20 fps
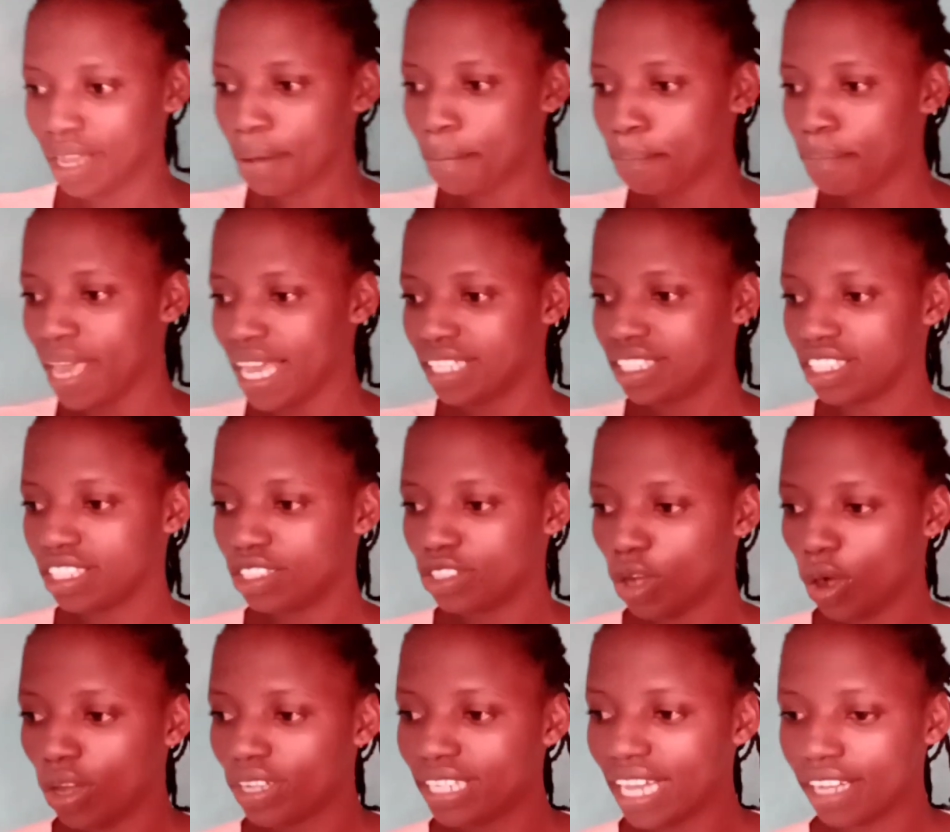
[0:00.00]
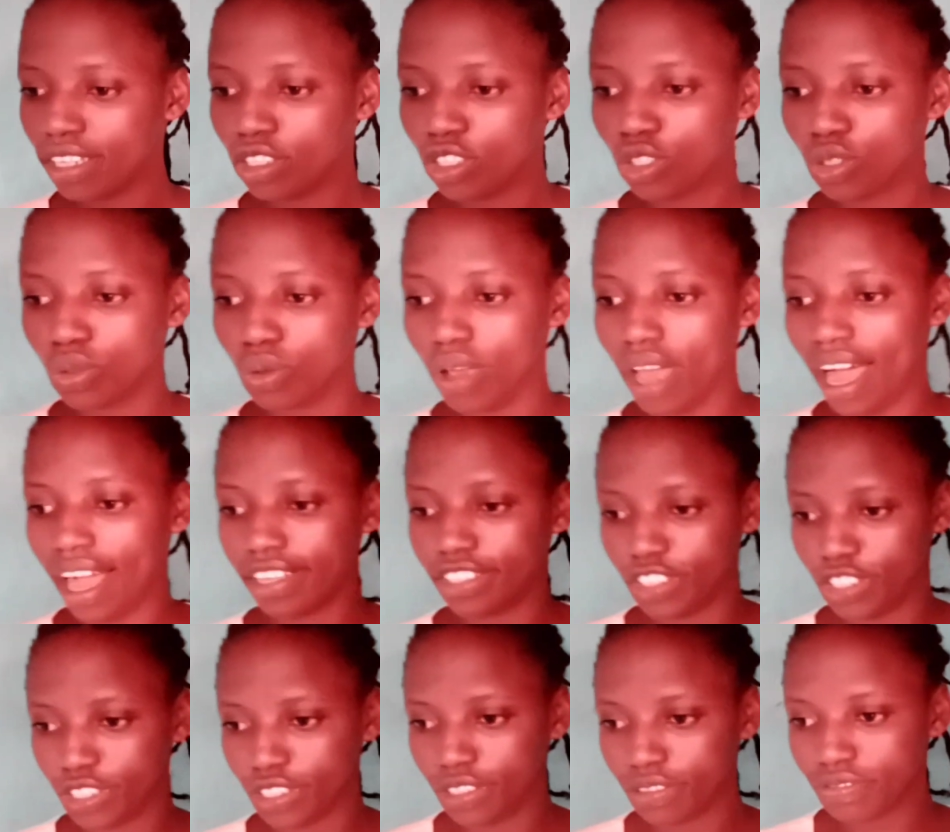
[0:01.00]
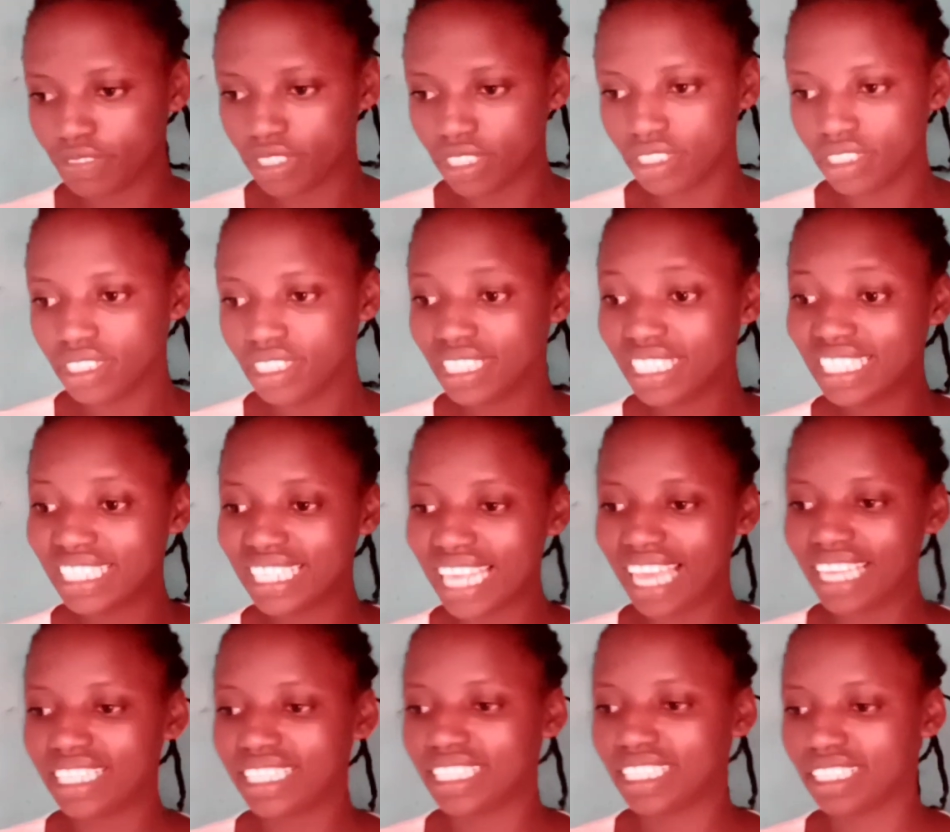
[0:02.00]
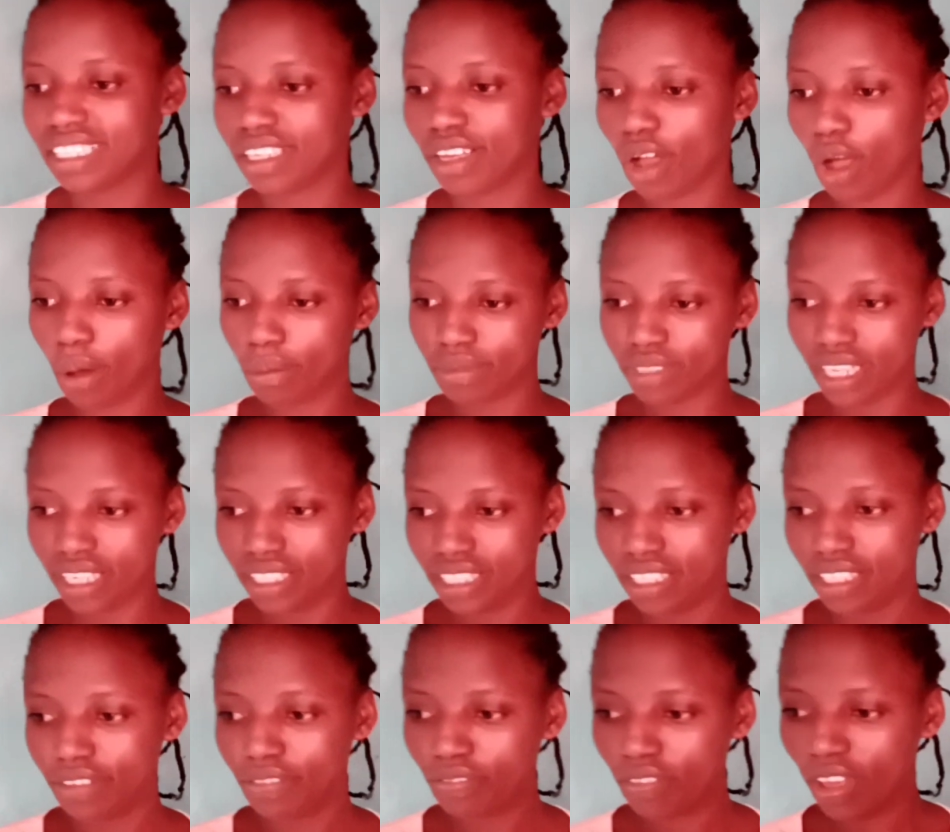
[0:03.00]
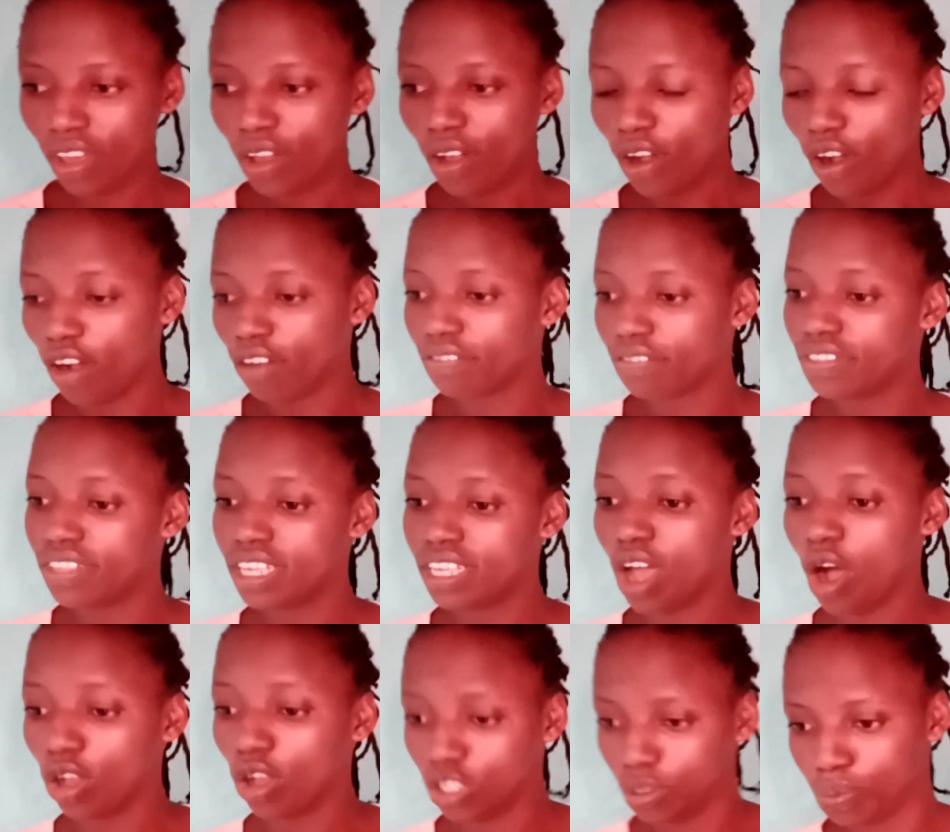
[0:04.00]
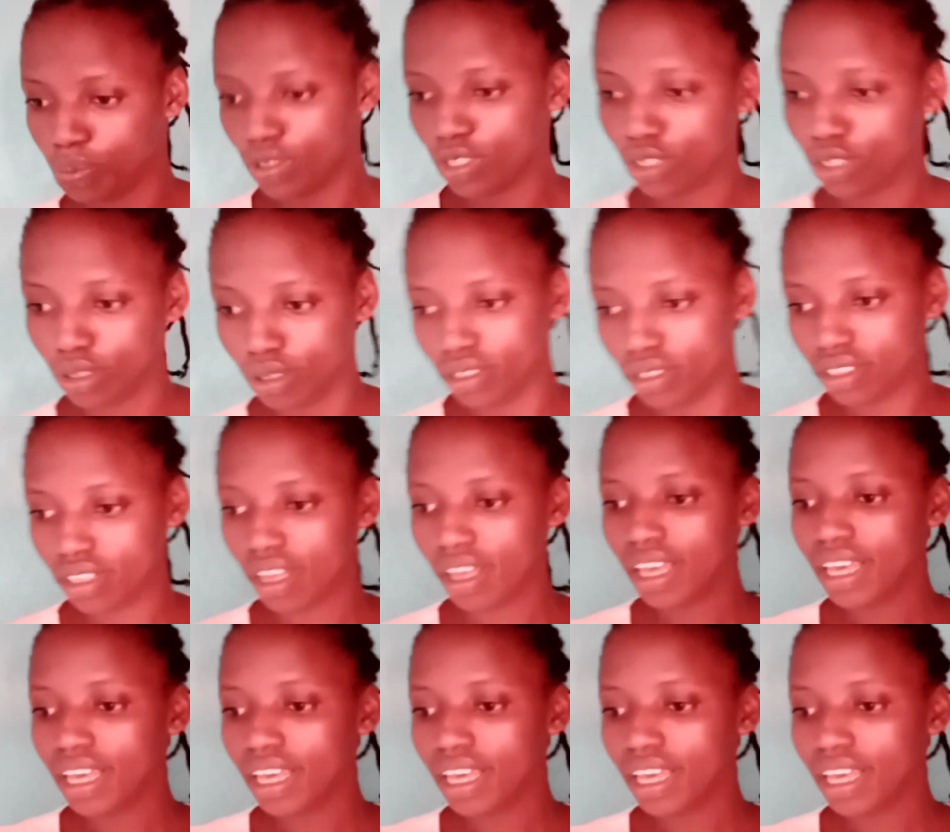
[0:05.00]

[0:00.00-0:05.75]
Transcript: made in order to achieve the set objective of the hospitals.